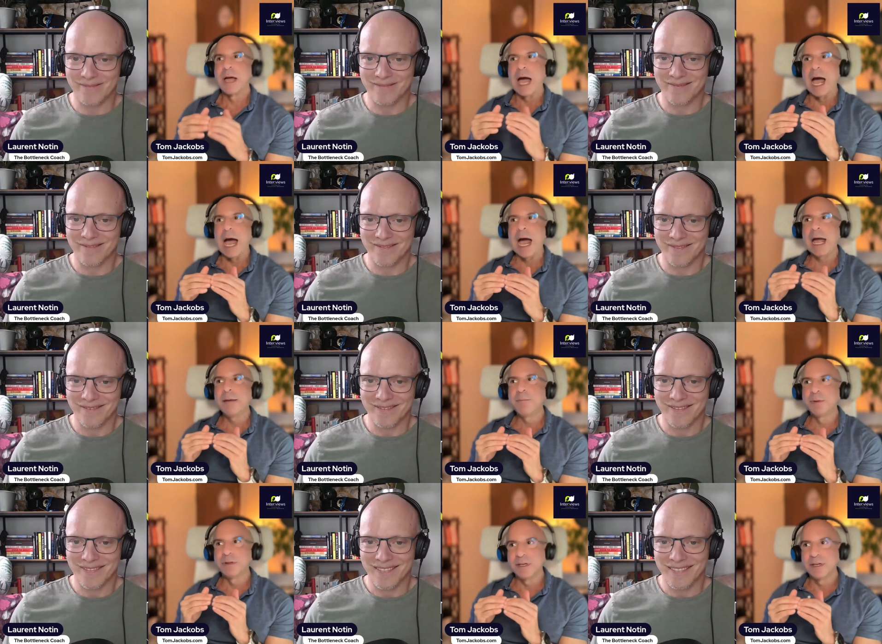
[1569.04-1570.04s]
Speaker 1: I
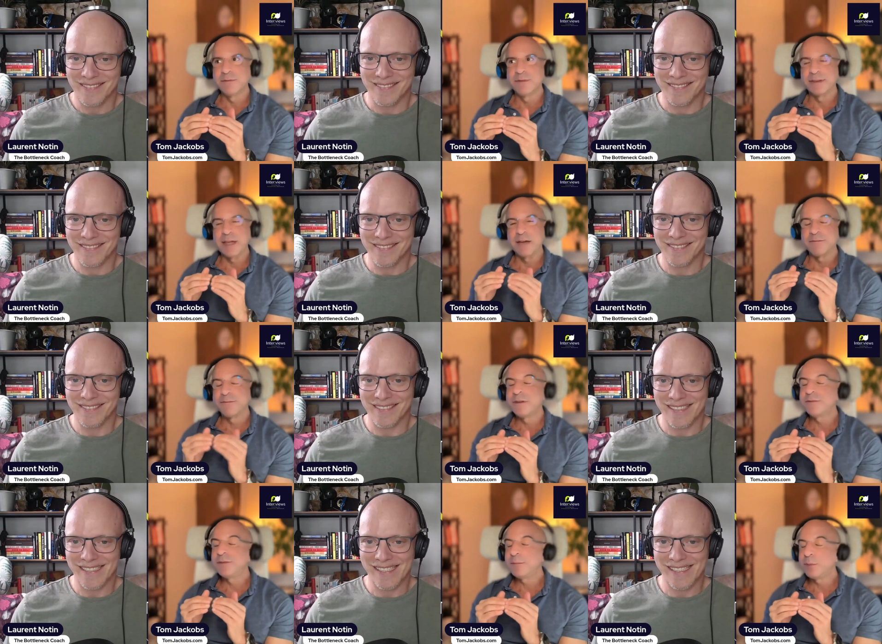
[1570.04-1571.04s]
believe that that
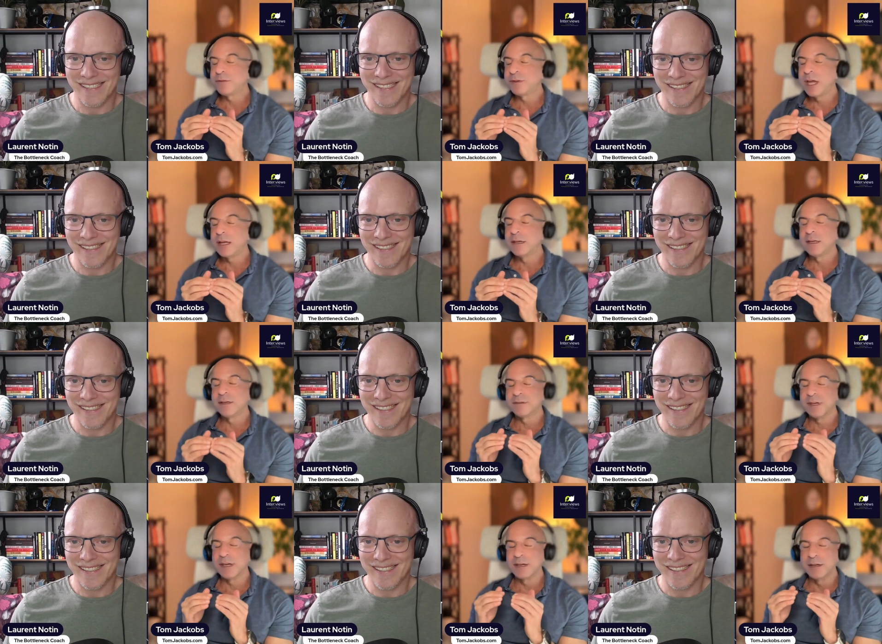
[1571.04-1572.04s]
50% is
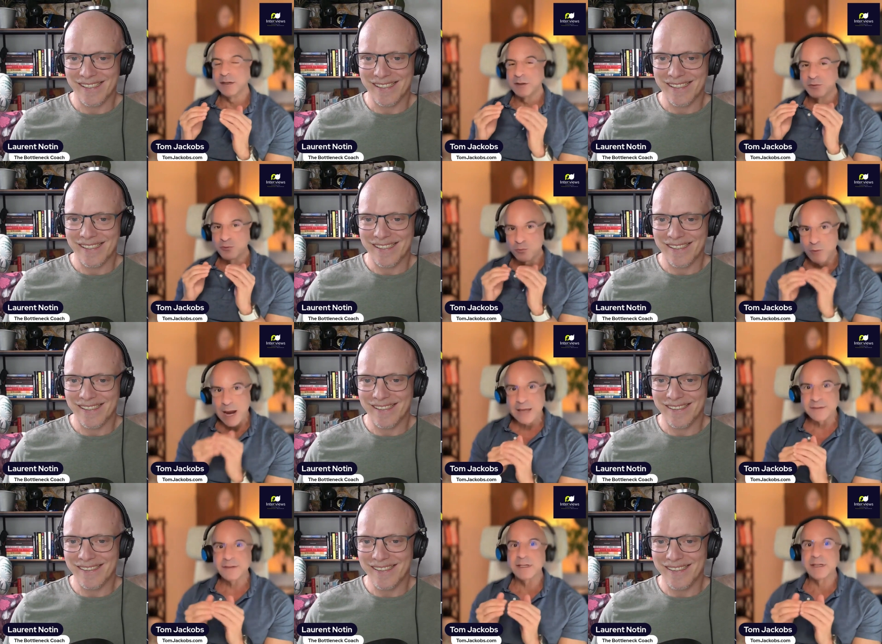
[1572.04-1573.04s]
a
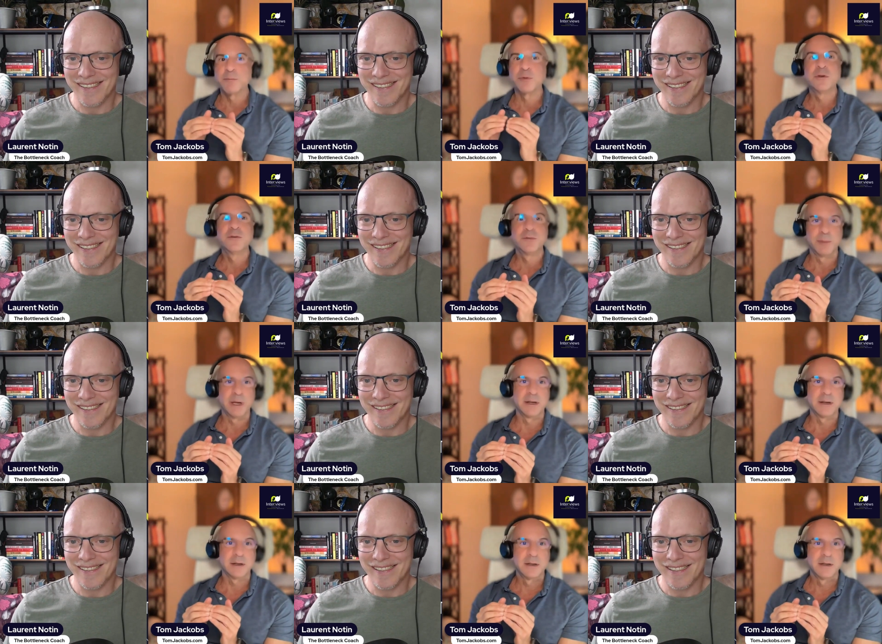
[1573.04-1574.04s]
drastic improvement
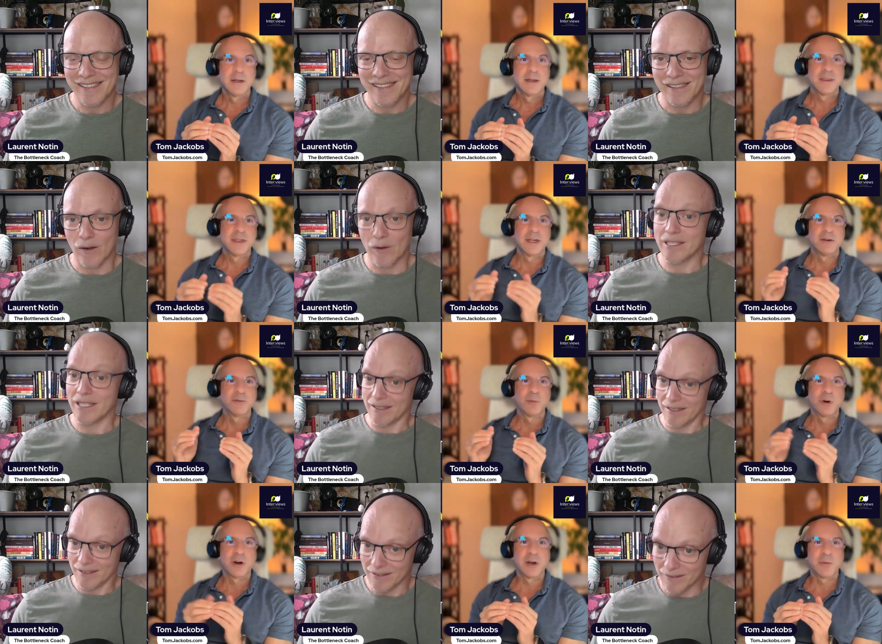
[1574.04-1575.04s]
oh, than
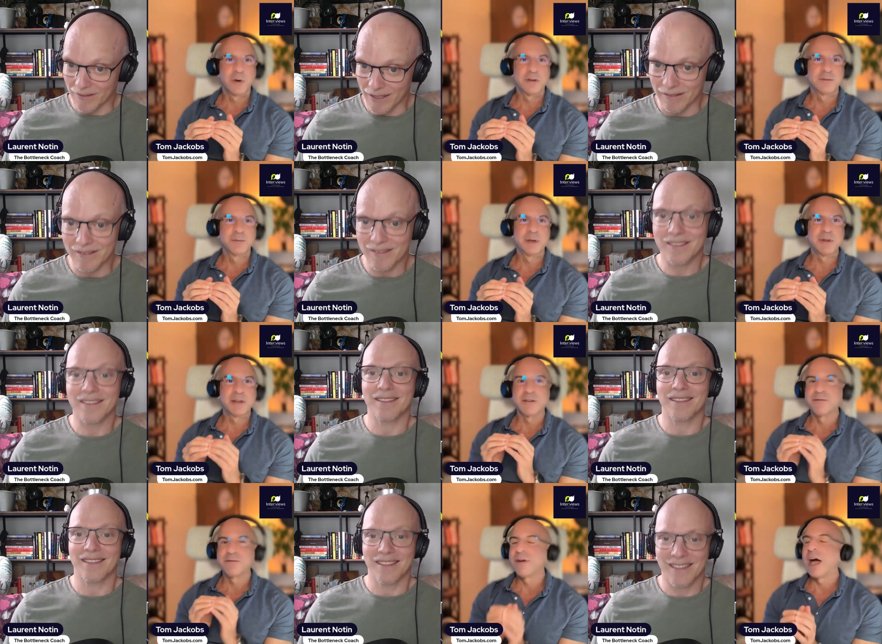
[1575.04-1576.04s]
where I was oh. maybe like
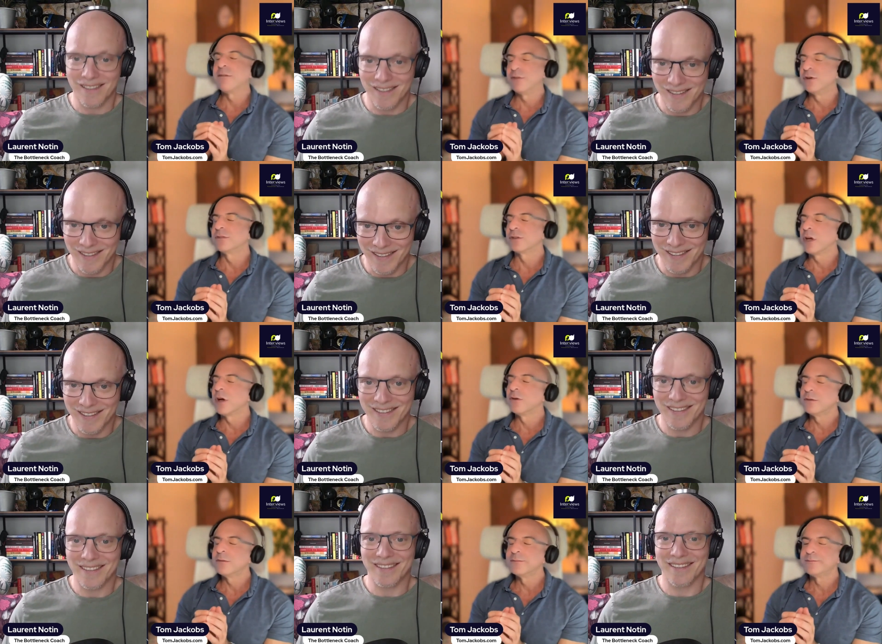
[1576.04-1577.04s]
five years ago.
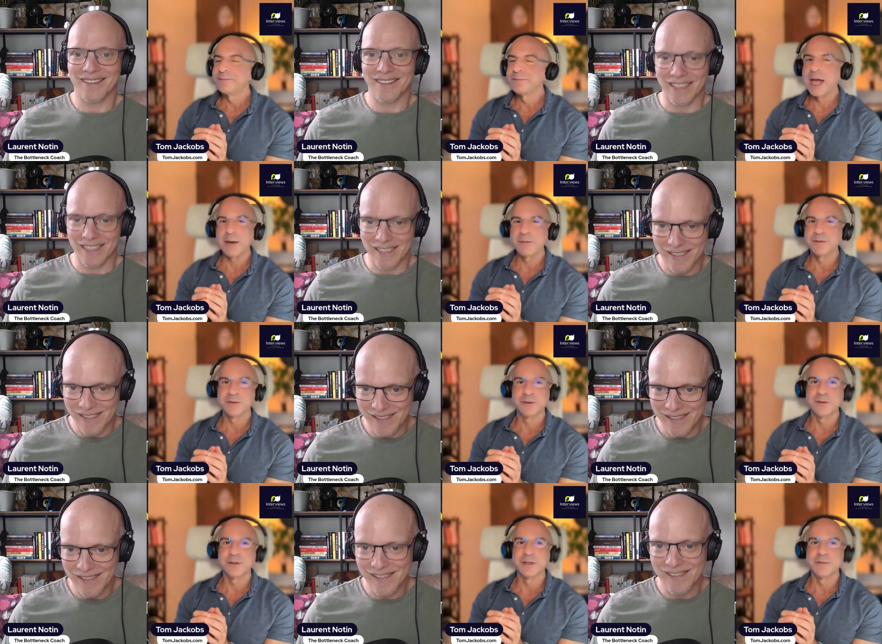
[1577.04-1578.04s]
Okay.
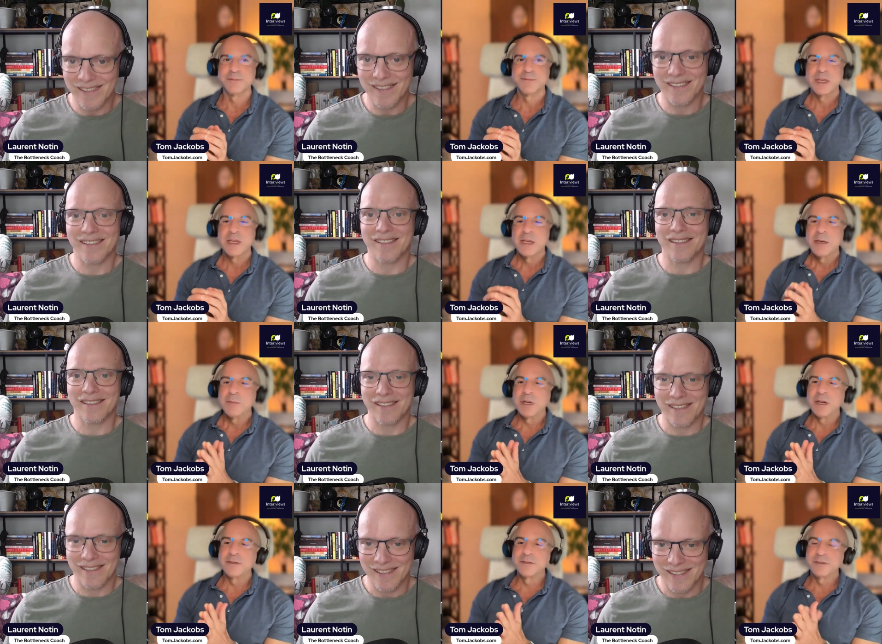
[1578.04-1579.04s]
Absolutely
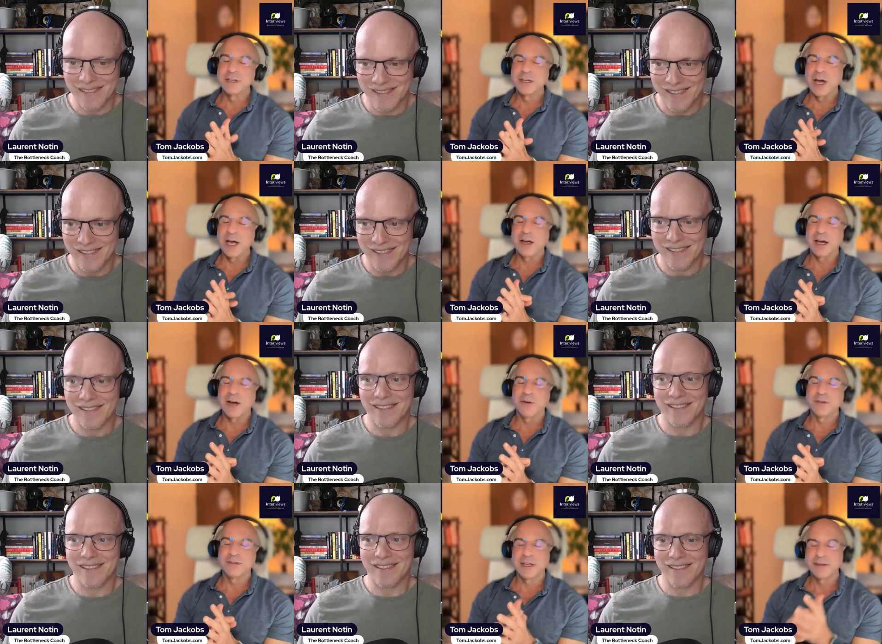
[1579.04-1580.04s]
because you know I
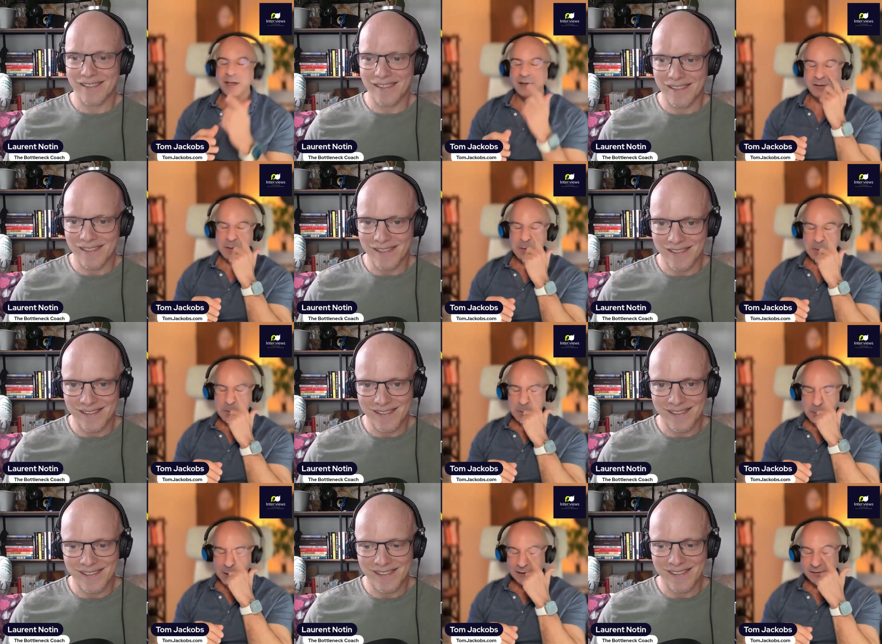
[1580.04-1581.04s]
always had that
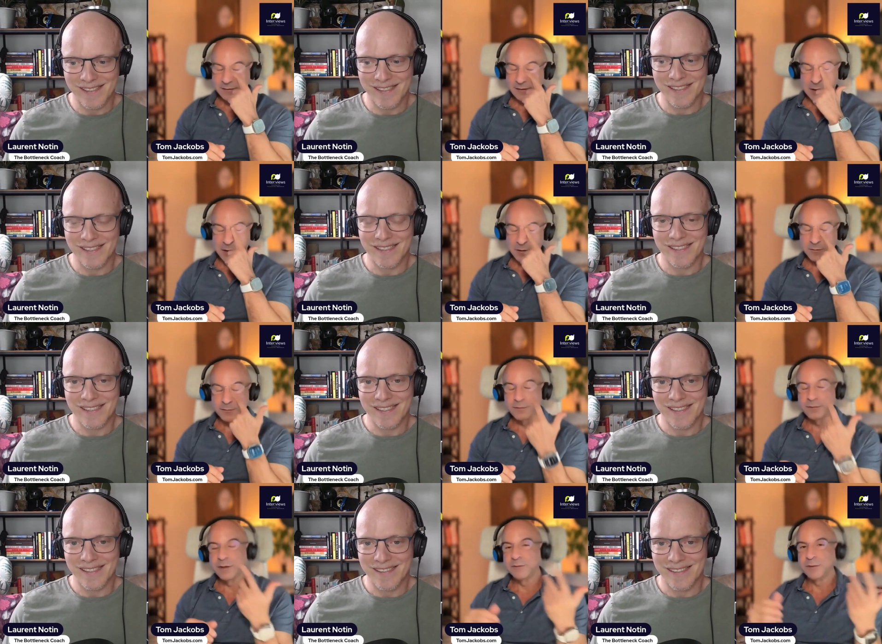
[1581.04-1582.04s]
mindset of
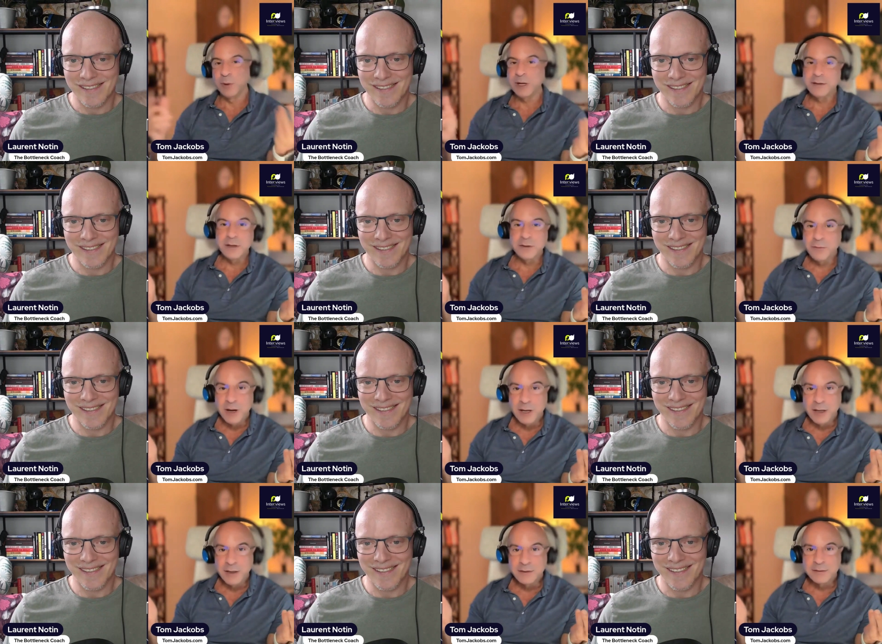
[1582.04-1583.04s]
if you want it done
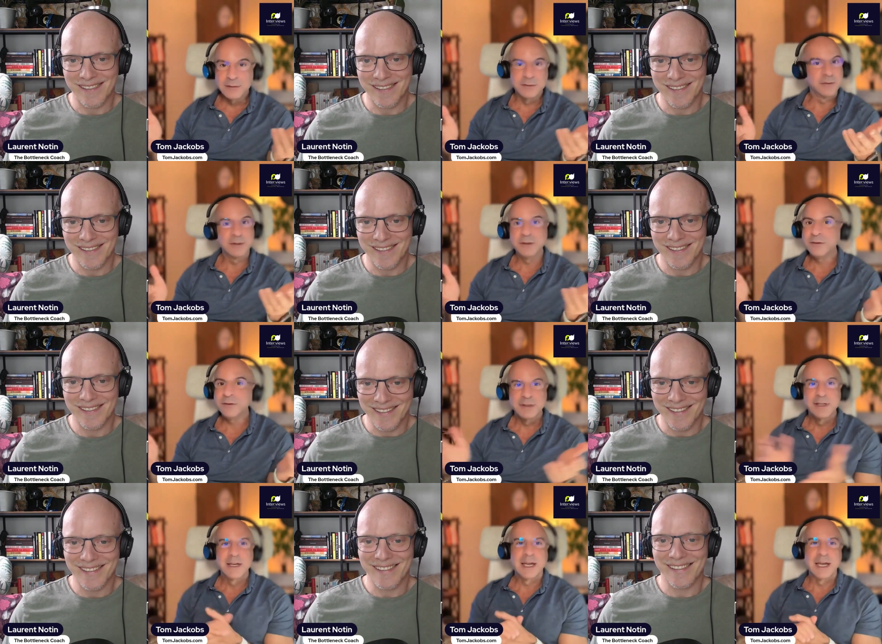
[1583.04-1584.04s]
right, do it yourself.
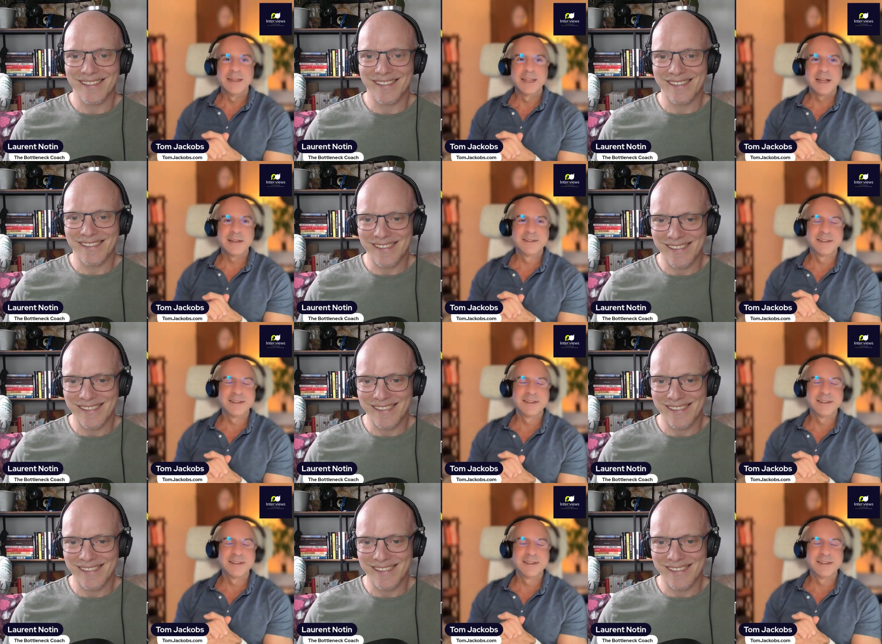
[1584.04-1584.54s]
And that's